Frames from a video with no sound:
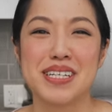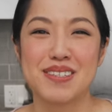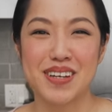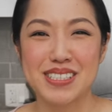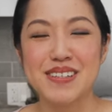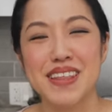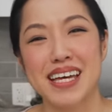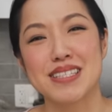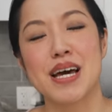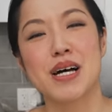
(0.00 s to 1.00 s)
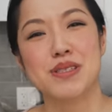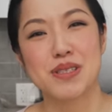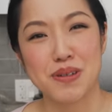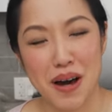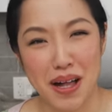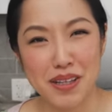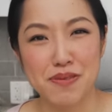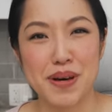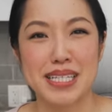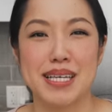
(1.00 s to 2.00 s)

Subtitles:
A special thanks to all of my